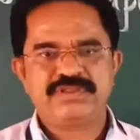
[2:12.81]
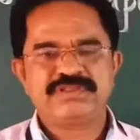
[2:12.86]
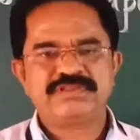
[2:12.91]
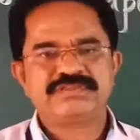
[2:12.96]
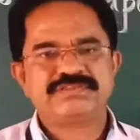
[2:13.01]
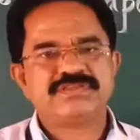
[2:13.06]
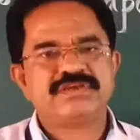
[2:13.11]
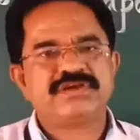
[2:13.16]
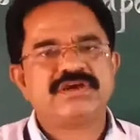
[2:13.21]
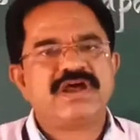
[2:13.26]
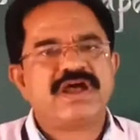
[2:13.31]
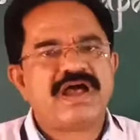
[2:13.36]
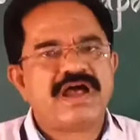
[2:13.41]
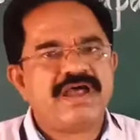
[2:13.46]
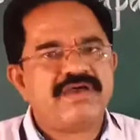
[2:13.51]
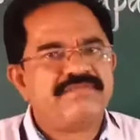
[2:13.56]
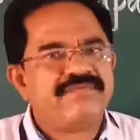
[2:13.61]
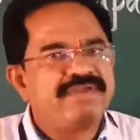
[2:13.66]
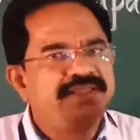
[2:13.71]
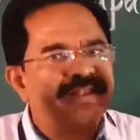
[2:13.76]
So
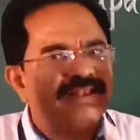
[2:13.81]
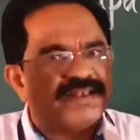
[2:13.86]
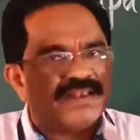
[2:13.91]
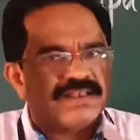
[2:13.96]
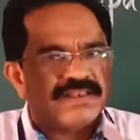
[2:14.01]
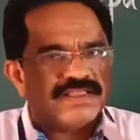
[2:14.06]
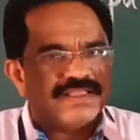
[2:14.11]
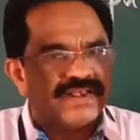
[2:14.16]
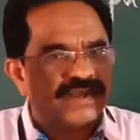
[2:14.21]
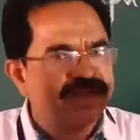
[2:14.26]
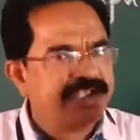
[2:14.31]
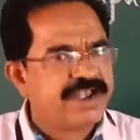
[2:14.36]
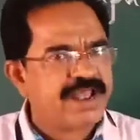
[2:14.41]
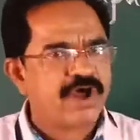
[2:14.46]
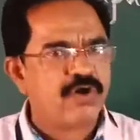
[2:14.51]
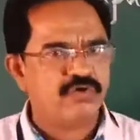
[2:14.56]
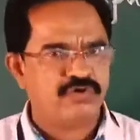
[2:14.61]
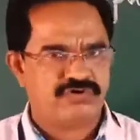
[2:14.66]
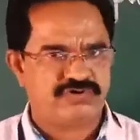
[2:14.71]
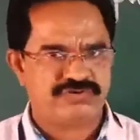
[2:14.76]
I will read
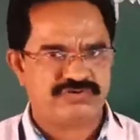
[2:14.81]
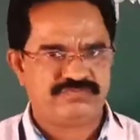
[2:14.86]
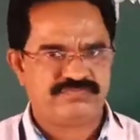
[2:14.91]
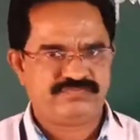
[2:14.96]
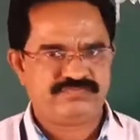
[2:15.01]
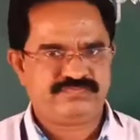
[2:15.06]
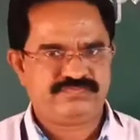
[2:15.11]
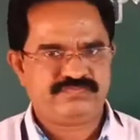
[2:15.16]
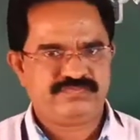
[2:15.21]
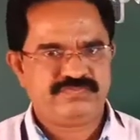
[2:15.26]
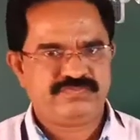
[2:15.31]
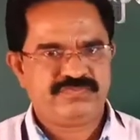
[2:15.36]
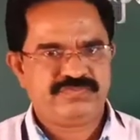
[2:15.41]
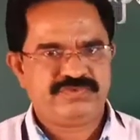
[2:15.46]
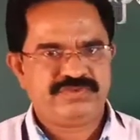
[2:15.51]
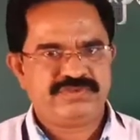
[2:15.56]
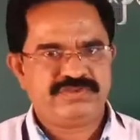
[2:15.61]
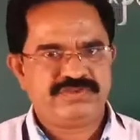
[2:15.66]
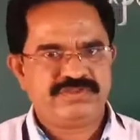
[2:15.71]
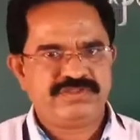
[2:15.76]
out
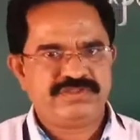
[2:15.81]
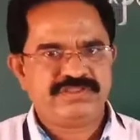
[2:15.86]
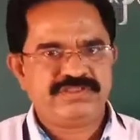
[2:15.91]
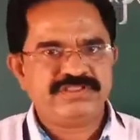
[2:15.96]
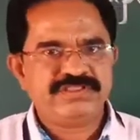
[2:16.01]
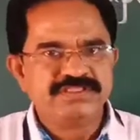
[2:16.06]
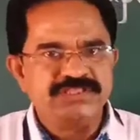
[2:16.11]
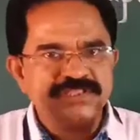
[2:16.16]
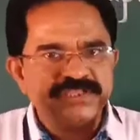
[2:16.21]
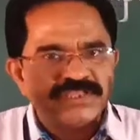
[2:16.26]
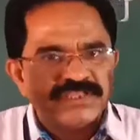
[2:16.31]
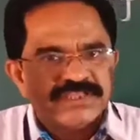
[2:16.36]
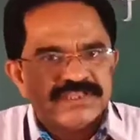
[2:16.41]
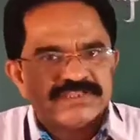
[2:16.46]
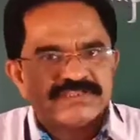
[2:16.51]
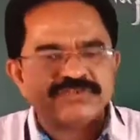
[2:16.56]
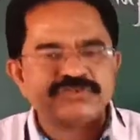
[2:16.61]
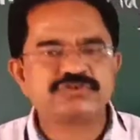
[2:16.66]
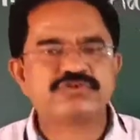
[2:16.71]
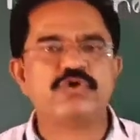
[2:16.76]

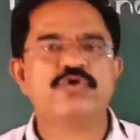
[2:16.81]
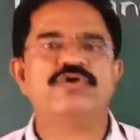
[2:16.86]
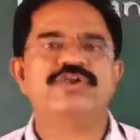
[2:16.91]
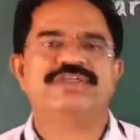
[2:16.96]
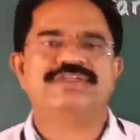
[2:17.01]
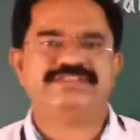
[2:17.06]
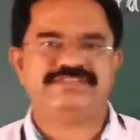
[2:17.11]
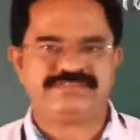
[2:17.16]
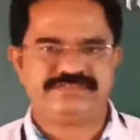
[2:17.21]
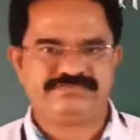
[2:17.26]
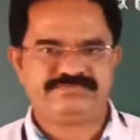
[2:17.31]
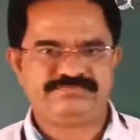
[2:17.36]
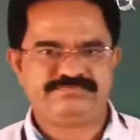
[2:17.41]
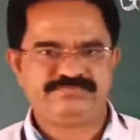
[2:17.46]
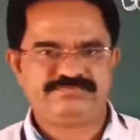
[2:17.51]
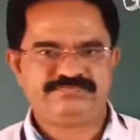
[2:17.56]
these stories,